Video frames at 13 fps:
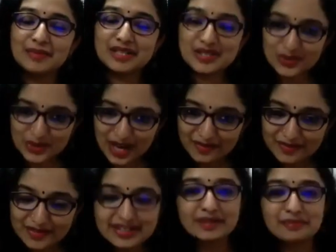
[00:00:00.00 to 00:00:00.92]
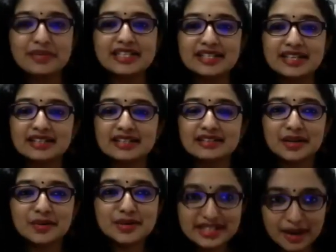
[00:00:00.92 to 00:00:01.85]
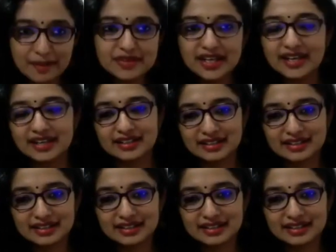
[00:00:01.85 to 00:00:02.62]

But soon after that meeting, there was something